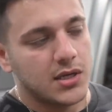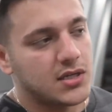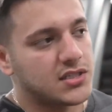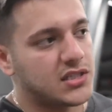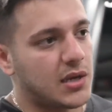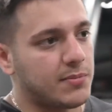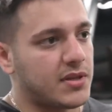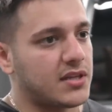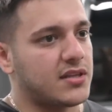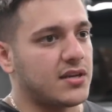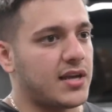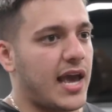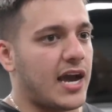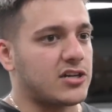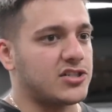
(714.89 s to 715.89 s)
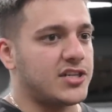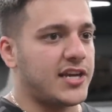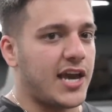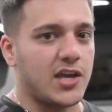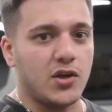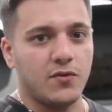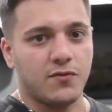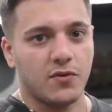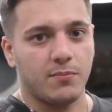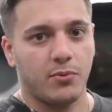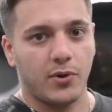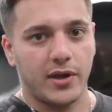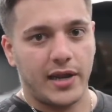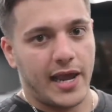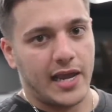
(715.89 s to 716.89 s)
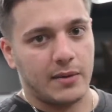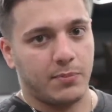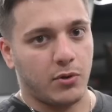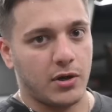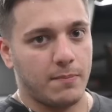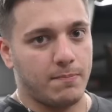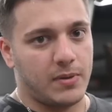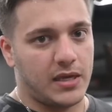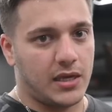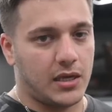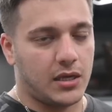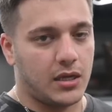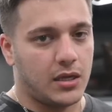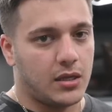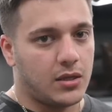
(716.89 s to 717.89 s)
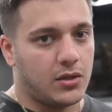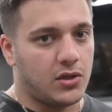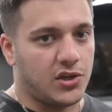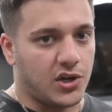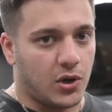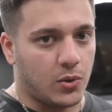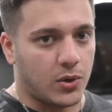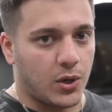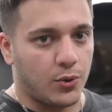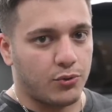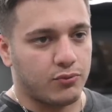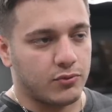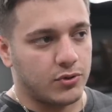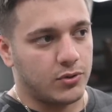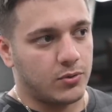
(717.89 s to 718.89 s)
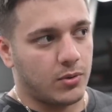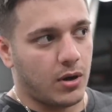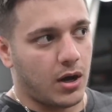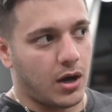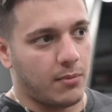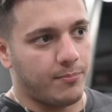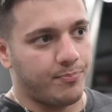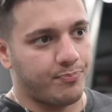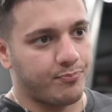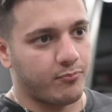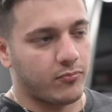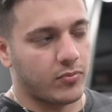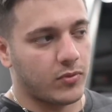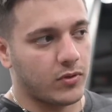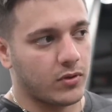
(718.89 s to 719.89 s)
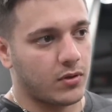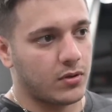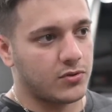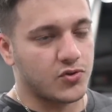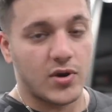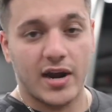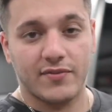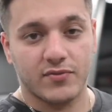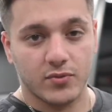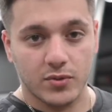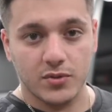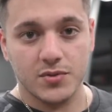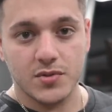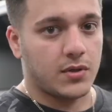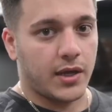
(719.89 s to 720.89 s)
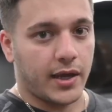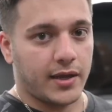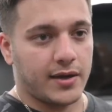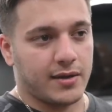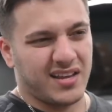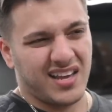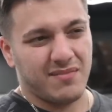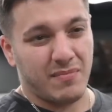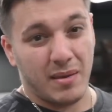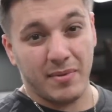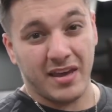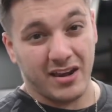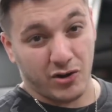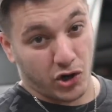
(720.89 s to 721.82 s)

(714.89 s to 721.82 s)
Something to actually get you from point A to point B, you know, go through drive-throughs and maybe hit a